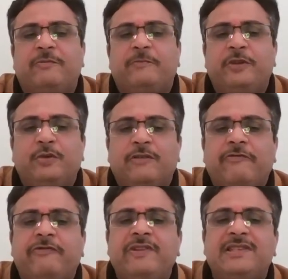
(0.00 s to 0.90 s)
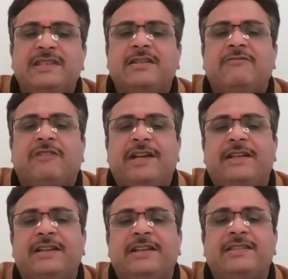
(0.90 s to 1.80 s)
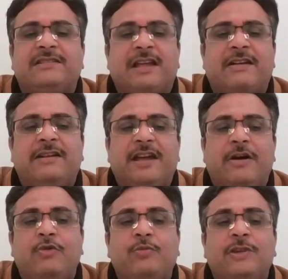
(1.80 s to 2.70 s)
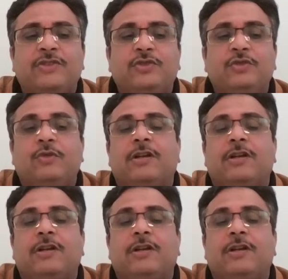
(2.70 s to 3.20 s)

Your physical vitality is directly how much you